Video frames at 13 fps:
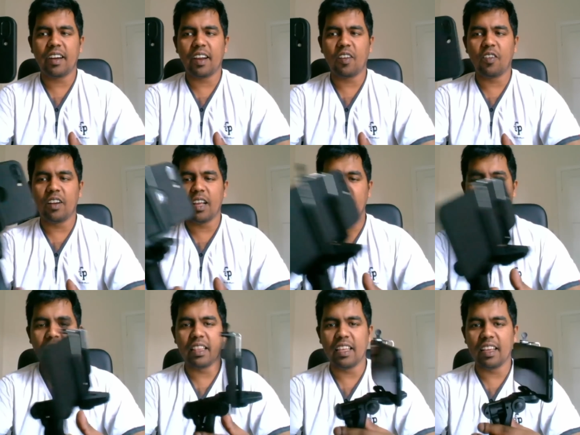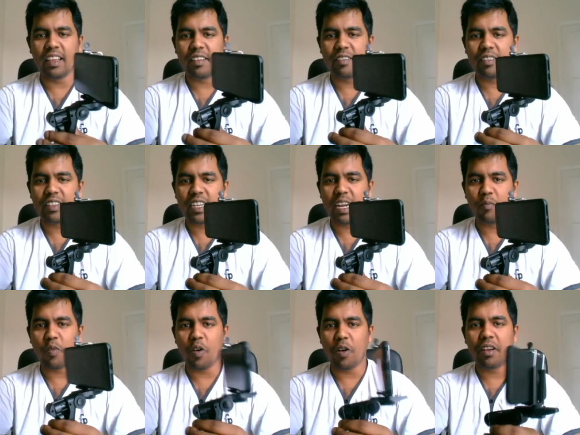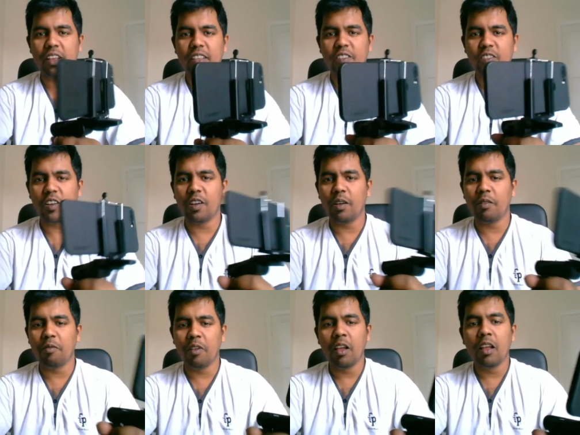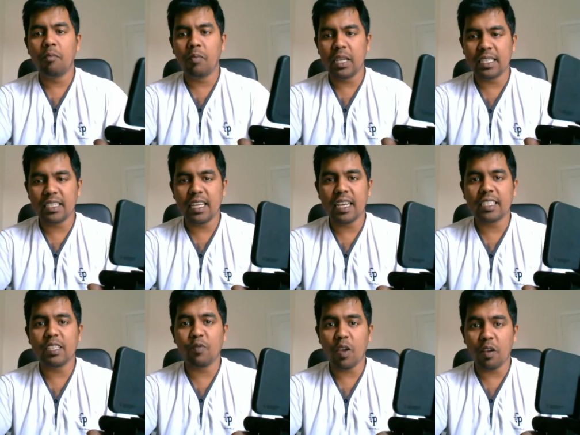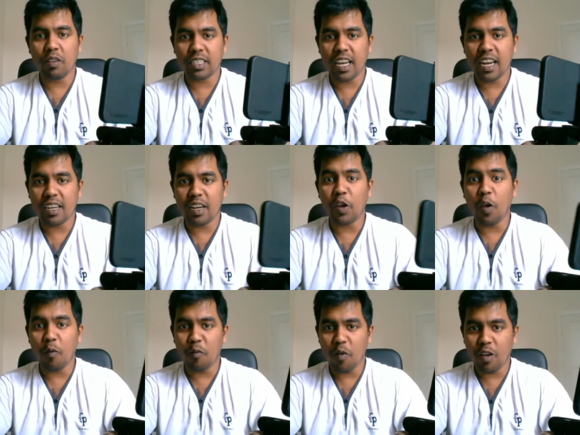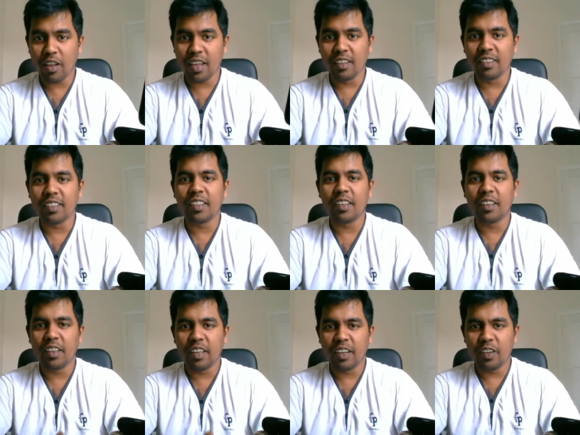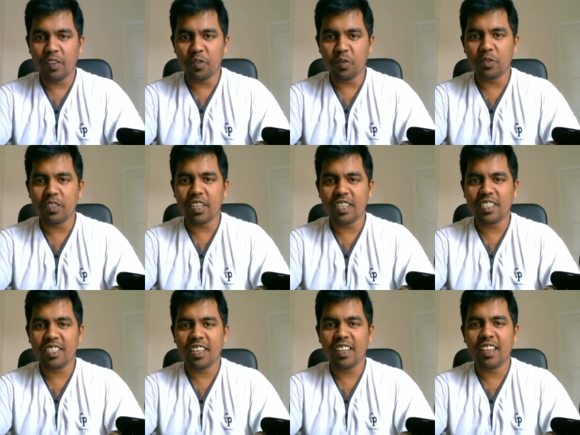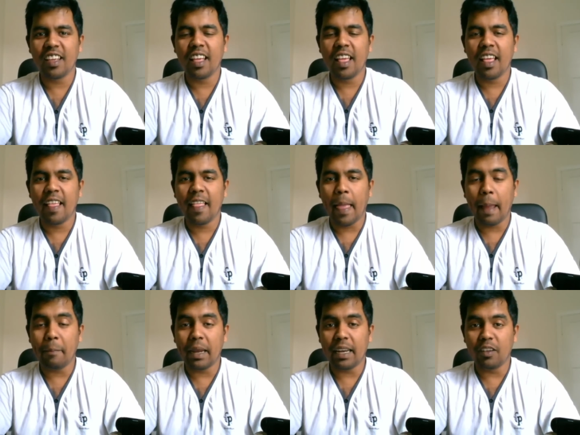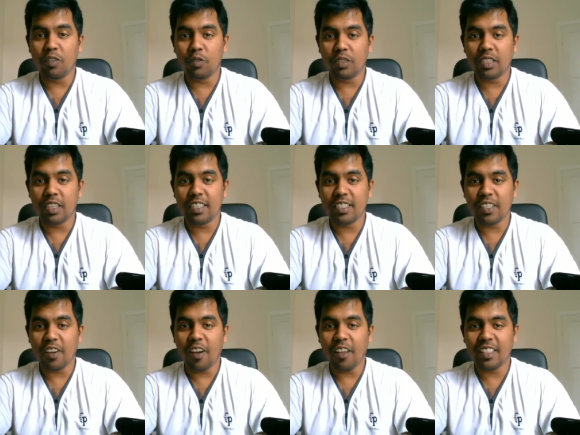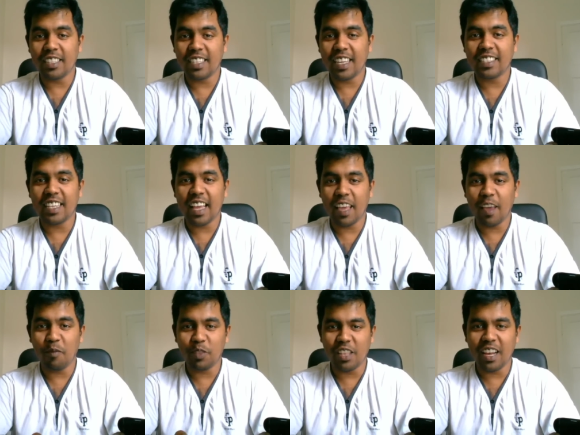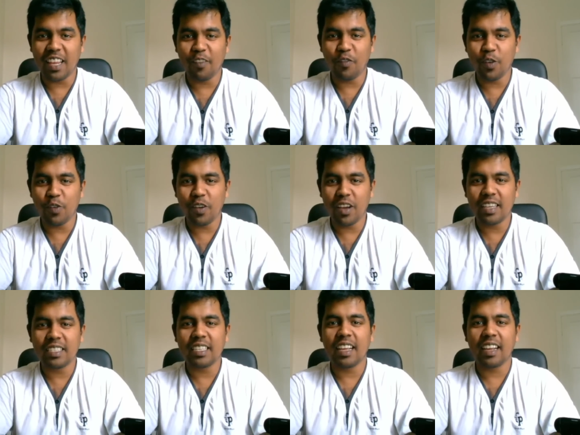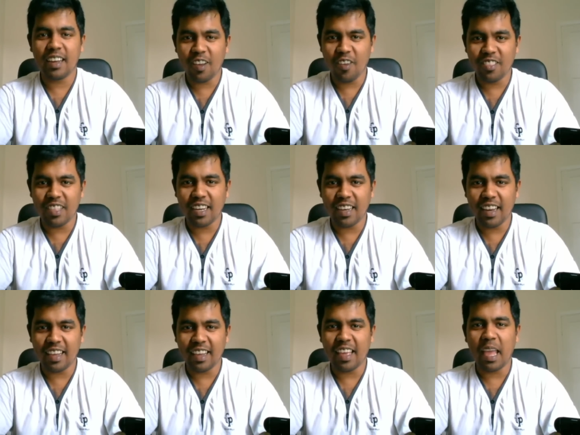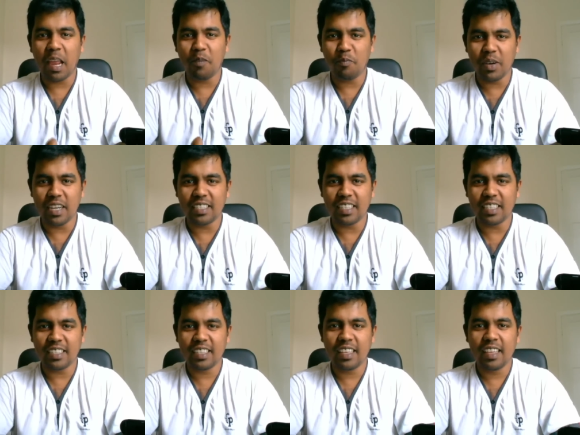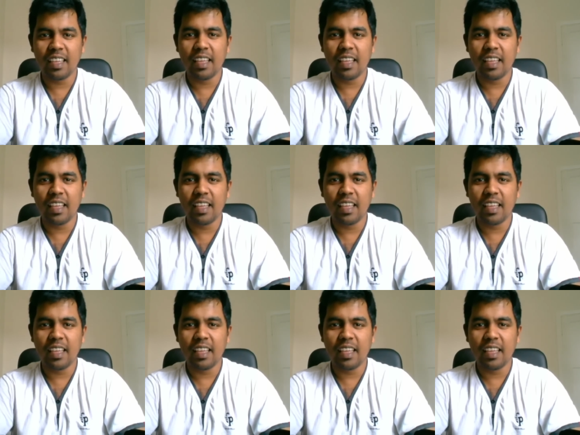record, I mean the tripod. So please guys, if you have start your vlogging, do search on the sense. I have put the link for you guys. Click on that link and purchase.